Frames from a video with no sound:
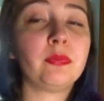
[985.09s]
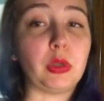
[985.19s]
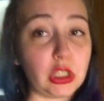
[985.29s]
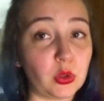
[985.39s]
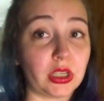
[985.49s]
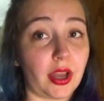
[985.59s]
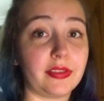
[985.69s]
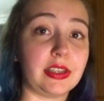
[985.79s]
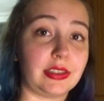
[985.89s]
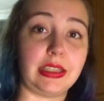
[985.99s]
But you can
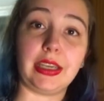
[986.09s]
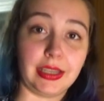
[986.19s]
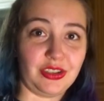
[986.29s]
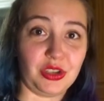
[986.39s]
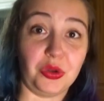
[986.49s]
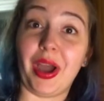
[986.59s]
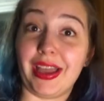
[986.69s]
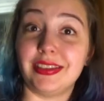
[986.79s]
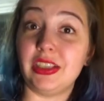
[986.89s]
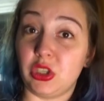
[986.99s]
obviously do
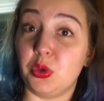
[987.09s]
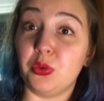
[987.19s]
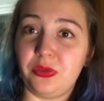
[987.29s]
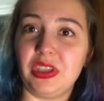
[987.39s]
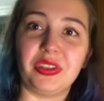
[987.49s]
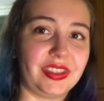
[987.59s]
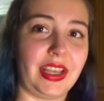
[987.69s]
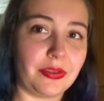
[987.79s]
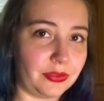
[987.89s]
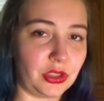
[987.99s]
as you feel
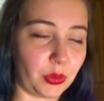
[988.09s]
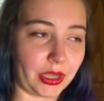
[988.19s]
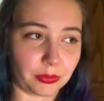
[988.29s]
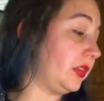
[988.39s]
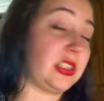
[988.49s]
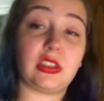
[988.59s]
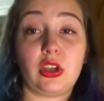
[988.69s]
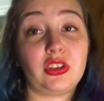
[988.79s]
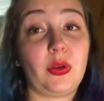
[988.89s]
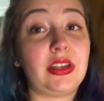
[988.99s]
safe doing. This is
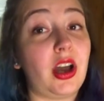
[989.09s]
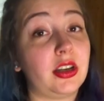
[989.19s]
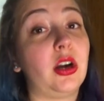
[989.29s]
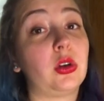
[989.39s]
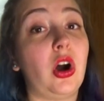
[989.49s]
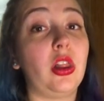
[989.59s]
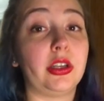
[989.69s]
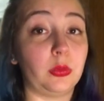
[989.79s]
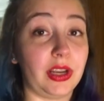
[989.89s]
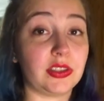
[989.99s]
also a
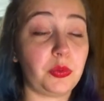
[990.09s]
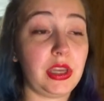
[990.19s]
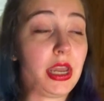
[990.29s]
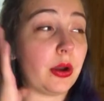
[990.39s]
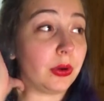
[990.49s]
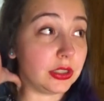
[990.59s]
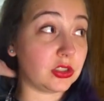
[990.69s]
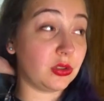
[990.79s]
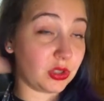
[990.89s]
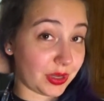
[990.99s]
non-alcoholic recipe. I wanted
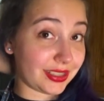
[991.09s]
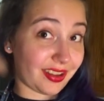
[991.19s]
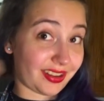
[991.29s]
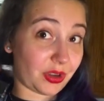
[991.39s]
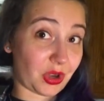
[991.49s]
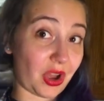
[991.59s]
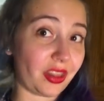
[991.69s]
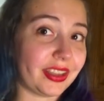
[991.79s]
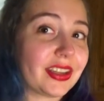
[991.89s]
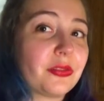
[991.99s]
to do it
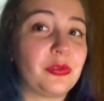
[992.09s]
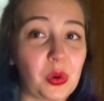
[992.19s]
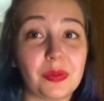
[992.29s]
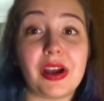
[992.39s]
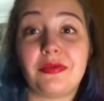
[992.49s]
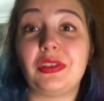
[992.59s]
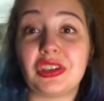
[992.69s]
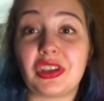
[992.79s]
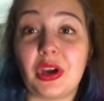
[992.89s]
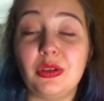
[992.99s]
non-alcoholic for my
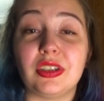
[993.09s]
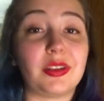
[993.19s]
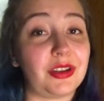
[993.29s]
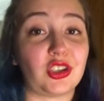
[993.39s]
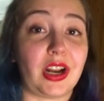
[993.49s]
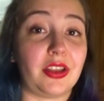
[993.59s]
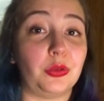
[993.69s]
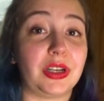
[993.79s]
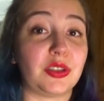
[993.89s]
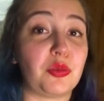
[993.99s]
first go, just to make sure I had
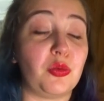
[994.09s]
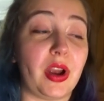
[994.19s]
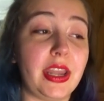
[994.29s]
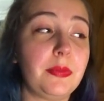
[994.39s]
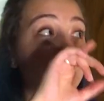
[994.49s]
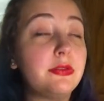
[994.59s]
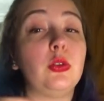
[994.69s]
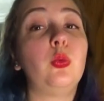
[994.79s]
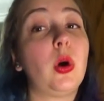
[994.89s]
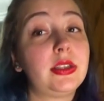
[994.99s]
the recipe right. But if
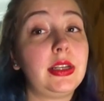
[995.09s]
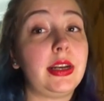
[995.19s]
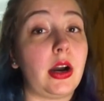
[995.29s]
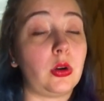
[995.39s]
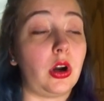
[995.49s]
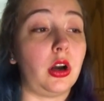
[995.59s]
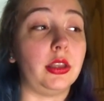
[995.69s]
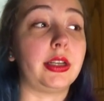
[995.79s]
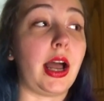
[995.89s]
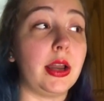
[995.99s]
you wanted it
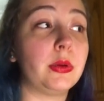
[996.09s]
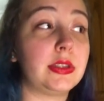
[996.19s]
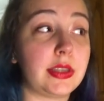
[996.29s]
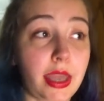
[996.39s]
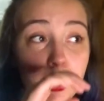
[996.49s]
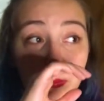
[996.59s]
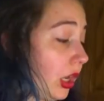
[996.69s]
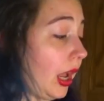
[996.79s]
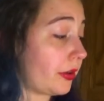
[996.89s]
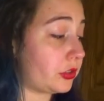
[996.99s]
alcoholic, I would say
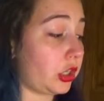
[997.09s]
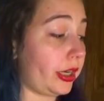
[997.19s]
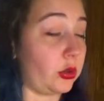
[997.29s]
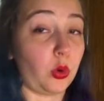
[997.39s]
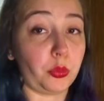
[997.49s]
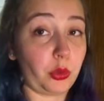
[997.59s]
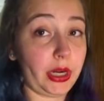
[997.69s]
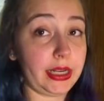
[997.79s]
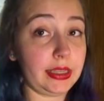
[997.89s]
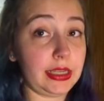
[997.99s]
after
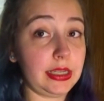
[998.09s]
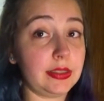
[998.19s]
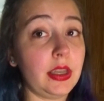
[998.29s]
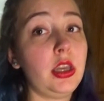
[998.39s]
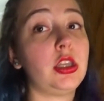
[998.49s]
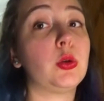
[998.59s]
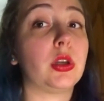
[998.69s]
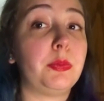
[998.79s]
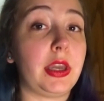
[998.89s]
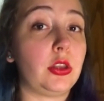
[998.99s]
incorporating these, you
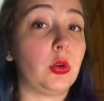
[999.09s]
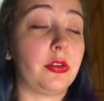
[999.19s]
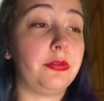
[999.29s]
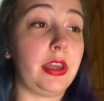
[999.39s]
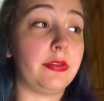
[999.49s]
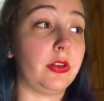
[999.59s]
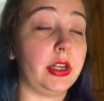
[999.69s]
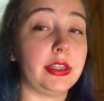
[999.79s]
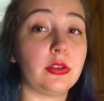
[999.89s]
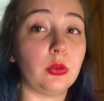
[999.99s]
could pick your
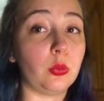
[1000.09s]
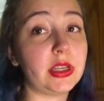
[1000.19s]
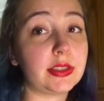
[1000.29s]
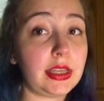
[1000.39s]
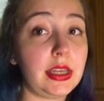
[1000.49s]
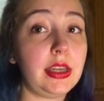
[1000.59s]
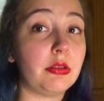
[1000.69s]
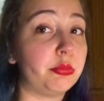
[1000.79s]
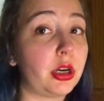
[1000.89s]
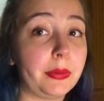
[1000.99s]
favorite
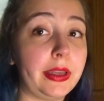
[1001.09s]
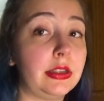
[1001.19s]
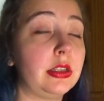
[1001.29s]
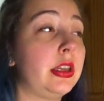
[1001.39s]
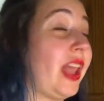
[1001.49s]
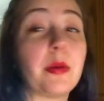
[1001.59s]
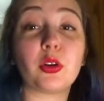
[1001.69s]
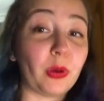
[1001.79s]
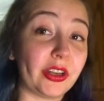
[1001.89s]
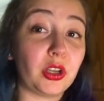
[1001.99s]
whiskey, bourbon,
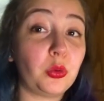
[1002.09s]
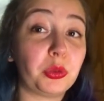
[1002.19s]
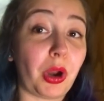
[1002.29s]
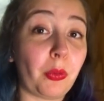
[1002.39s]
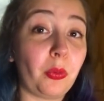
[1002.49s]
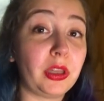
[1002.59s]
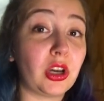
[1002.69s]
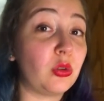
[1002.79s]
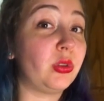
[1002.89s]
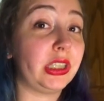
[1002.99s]
amaretto would probably
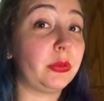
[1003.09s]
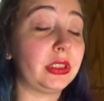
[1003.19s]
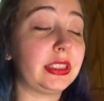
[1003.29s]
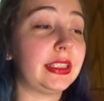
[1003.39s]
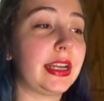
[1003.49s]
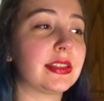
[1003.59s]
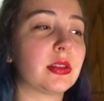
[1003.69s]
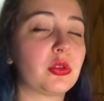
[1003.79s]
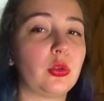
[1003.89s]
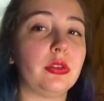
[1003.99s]
go really, really nice,
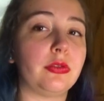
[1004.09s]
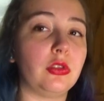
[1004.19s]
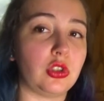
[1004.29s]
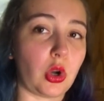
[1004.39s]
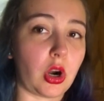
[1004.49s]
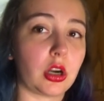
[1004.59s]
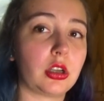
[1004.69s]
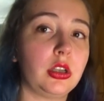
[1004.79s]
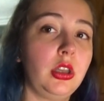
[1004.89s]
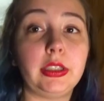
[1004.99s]
some sort of dark
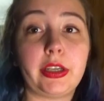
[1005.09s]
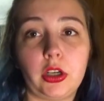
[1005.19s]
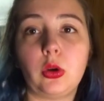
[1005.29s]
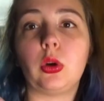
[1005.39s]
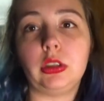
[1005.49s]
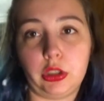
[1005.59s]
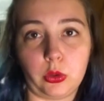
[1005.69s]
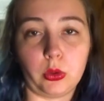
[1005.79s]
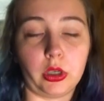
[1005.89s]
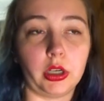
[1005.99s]
liquor or
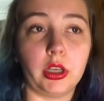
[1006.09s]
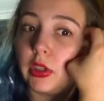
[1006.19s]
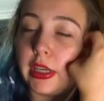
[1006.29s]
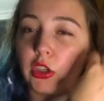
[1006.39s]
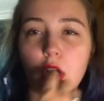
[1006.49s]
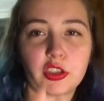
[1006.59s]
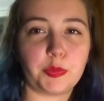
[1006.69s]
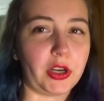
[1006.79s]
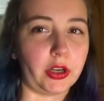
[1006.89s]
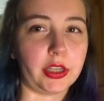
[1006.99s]
liqueur a dark
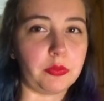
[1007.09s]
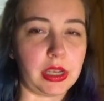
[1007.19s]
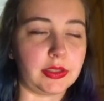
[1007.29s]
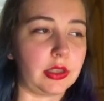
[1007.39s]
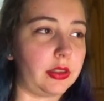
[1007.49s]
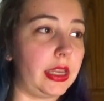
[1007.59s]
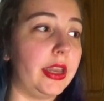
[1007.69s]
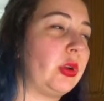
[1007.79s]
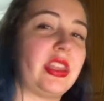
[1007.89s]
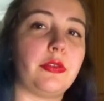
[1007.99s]
spirit basically
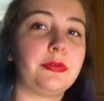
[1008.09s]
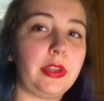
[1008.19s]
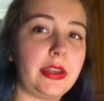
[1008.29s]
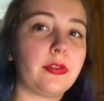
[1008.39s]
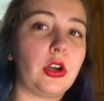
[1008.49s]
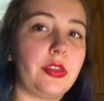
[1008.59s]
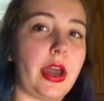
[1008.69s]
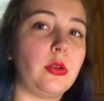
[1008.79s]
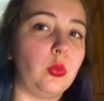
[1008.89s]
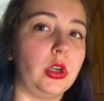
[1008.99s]
with a flavor
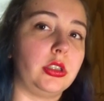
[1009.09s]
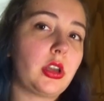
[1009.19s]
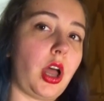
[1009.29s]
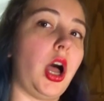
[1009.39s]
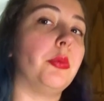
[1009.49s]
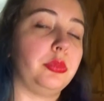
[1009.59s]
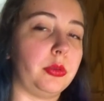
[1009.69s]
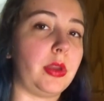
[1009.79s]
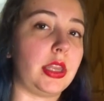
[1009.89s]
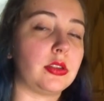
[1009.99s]
that would
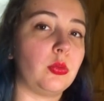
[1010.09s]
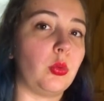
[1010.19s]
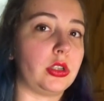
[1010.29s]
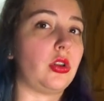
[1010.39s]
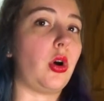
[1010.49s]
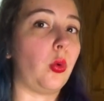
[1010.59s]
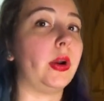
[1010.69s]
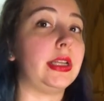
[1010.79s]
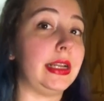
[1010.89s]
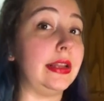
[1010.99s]
complement what's
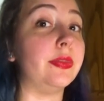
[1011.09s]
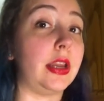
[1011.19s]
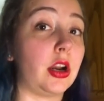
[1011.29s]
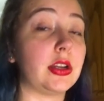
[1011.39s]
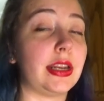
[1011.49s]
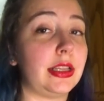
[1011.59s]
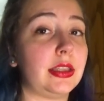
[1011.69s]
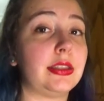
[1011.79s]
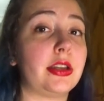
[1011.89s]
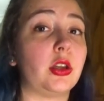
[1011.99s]
already in there.
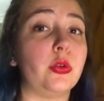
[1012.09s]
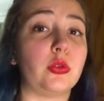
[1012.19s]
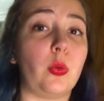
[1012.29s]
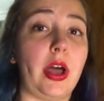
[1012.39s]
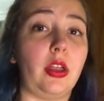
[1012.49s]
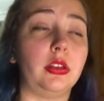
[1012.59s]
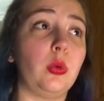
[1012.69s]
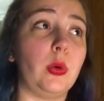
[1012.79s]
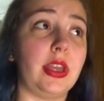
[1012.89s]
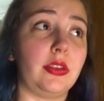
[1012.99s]
Anything that goes well
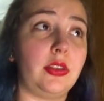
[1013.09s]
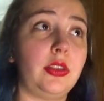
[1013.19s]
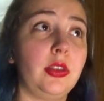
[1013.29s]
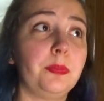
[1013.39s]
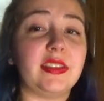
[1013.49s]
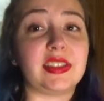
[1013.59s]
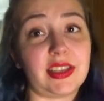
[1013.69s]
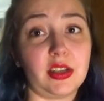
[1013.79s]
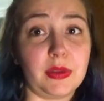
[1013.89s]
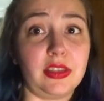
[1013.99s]
with the
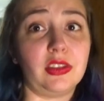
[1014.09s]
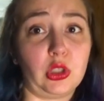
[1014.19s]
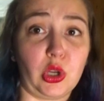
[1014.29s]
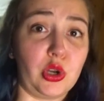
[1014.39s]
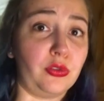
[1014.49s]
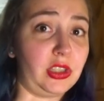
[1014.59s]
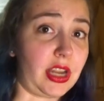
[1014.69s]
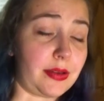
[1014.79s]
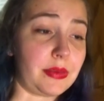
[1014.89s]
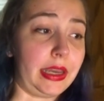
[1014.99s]
cinnamon, the clove, the
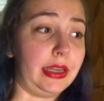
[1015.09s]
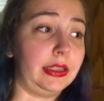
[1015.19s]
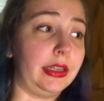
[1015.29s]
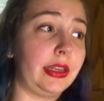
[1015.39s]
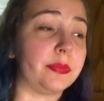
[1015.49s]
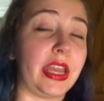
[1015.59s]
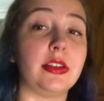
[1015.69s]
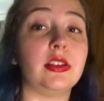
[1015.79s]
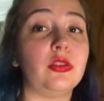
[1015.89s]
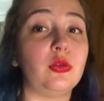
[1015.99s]
nutmeg,
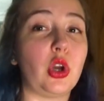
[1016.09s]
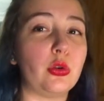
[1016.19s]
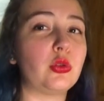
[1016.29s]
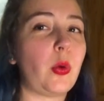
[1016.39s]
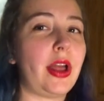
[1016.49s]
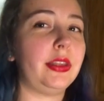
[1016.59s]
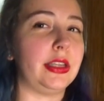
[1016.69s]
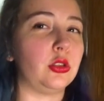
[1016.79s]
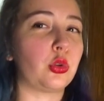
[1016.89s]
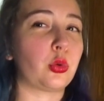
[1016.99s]
and goes well
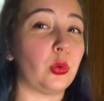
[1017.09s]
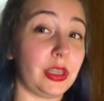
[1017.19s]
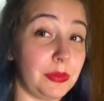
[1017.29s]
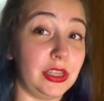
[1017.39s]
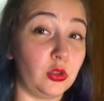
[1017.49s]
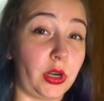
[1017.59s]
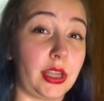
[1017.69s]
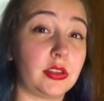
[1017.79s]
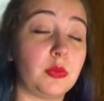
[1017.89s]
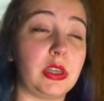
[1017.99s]
in creamy
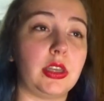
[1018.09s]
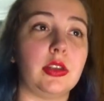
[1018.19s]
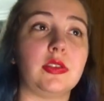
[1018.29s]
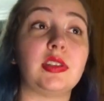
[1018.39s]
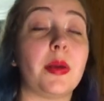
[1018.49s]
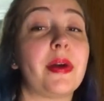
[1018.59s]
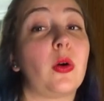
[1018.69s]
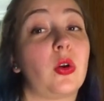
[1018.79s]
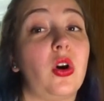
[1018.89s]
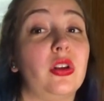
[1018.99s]
drinks because some
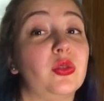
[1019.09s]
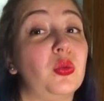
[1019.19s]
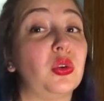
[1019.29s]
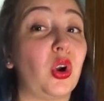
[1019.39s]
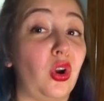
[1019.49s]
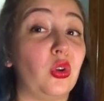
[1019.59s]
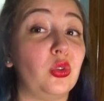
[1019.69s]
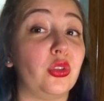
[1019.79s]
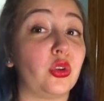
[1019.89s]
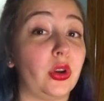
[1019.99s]
alcohols will curdle
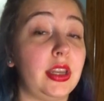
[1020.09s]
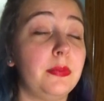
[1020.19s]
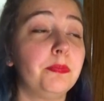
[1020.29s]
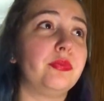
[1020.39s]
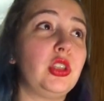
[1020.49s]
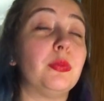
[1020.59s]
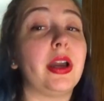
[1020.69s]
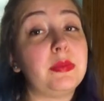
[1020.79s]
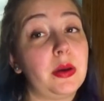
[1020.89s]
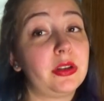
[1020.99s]
the cream. You
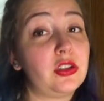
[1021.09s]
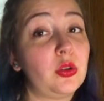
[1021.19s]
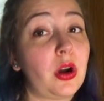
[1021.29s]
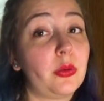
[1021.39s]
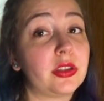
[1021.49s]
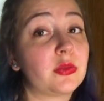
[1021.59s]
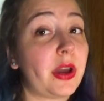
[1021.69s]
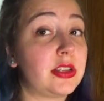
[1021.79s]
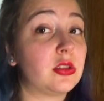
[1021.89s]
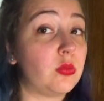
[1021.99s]
might be able to do well with a
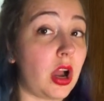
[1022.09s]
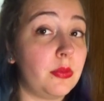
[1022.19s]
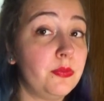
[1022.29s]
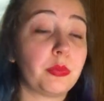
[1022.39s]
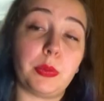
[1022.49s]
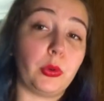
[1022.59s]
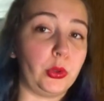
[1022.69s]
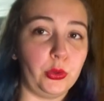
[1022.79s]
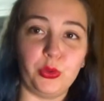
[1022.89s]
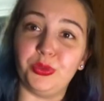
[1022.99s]
spiced rum. People
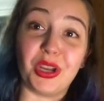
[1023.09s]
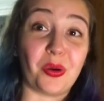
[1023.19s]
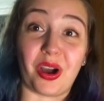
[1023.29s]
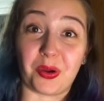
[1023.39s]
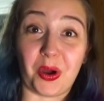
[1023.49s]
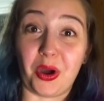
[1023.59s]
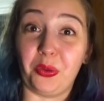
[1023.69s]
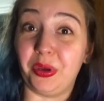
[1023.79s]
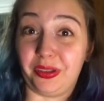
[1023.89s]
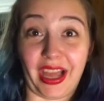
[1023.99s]
who know alcohol
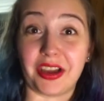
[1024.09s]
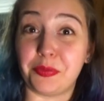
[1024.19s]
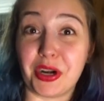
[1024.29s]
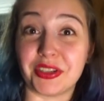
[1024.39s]
will have better